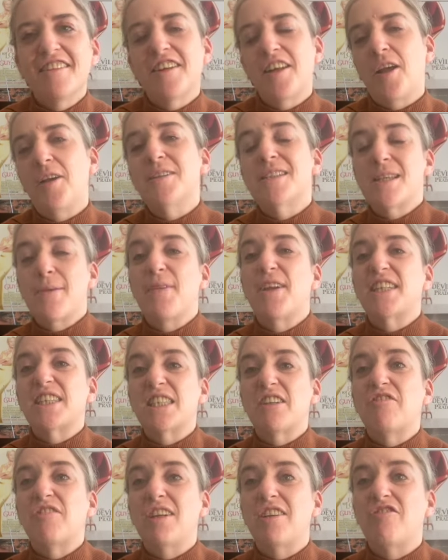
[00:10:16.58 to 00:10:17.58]
something
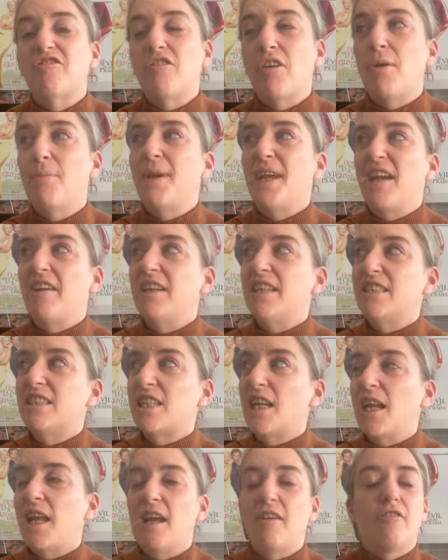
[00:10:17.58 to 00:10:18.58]
different from each
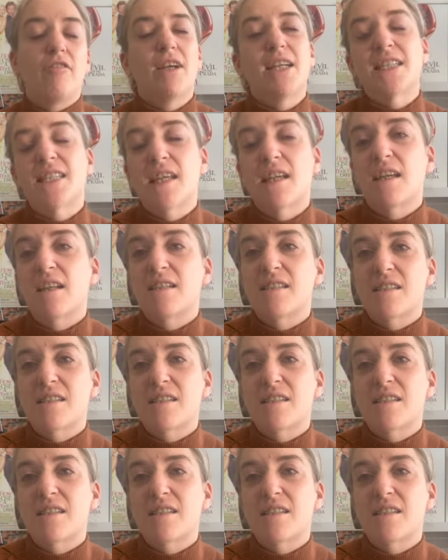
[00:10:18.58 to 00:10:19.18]
and every single